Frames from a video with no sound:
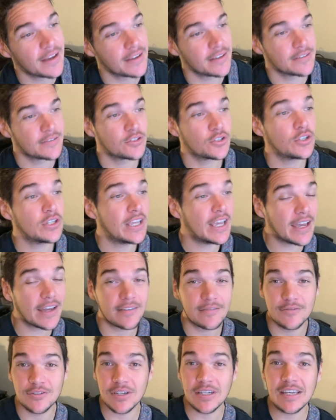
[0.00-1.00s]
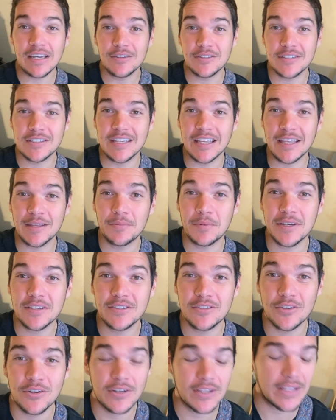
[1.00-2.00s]
So yeah, check out Stella by
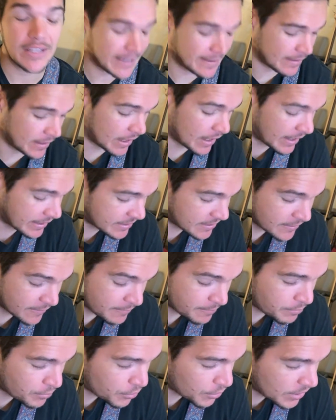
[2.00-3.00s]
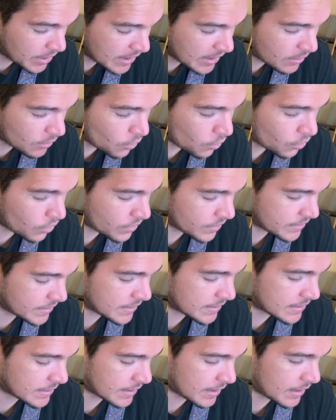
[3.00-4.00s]
Starlight. Lots of pretty chords.
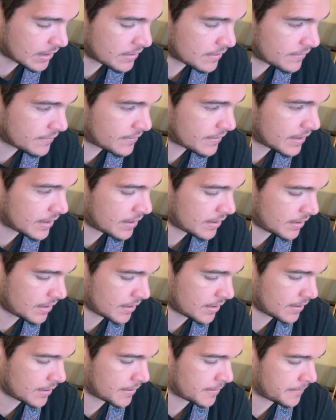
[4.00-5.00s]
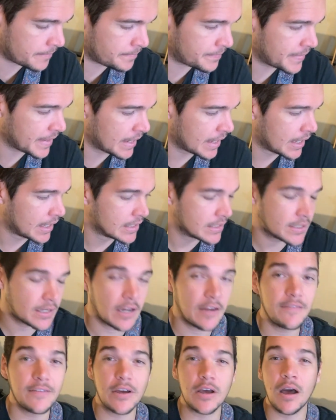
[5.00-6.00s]
It's kind of
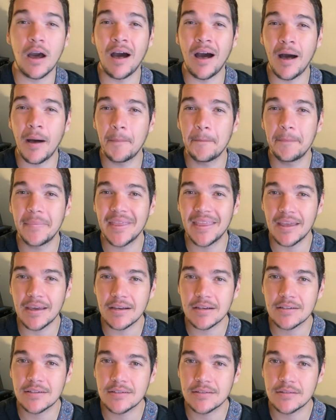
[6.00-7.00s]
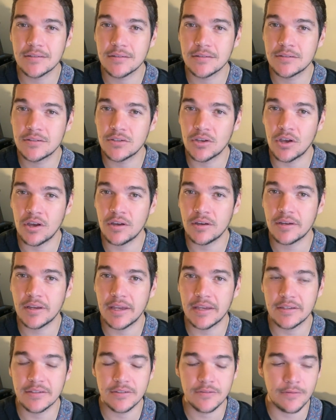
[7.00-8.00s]
a complex song
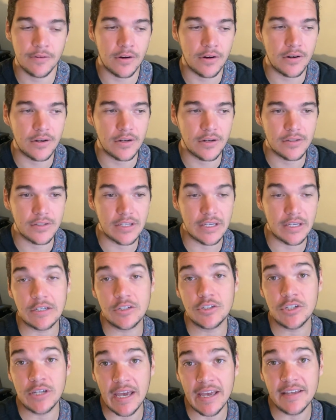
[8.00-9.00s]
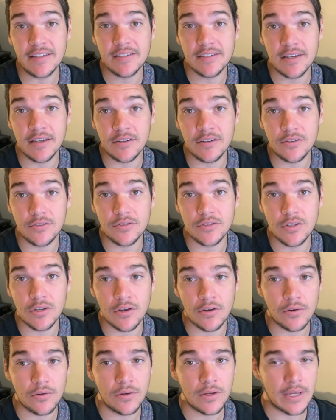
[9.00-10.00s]
as far as jazz standards
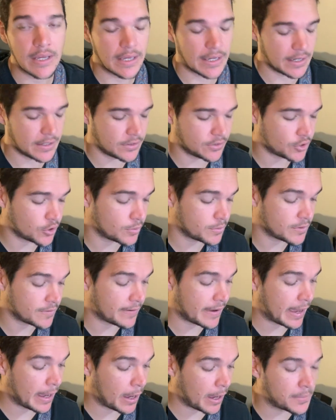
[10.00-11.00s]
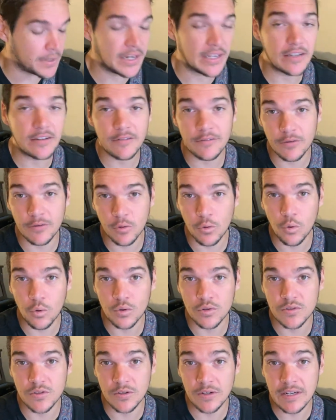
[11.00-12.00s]
go, in terms of how many different
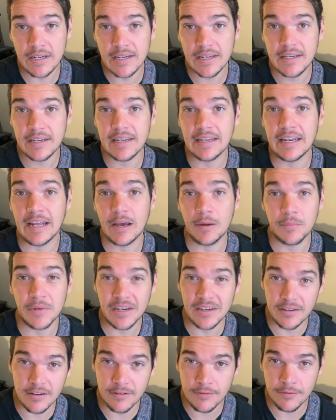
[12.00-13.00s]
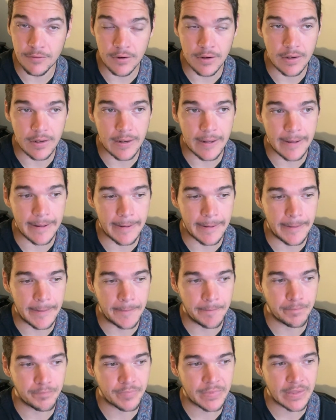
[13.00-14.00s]
chords are in it and how many different
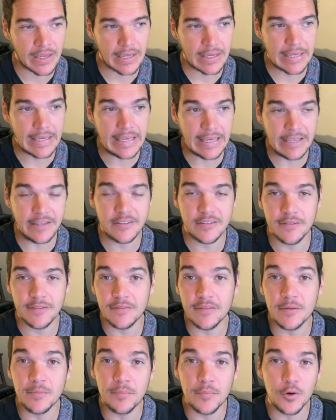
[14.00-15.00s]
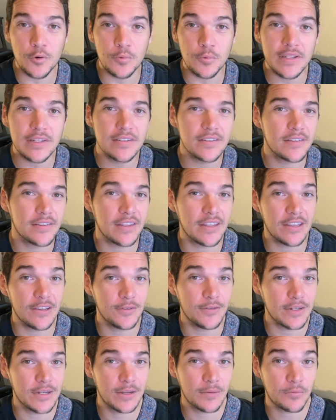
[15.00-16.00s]
keys of the moment that you
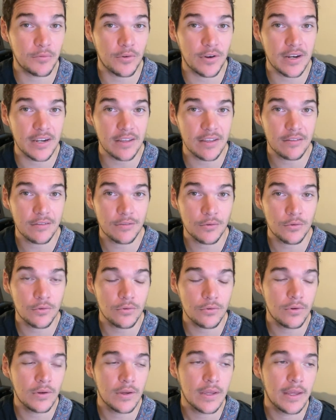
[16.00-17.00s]
end up running through.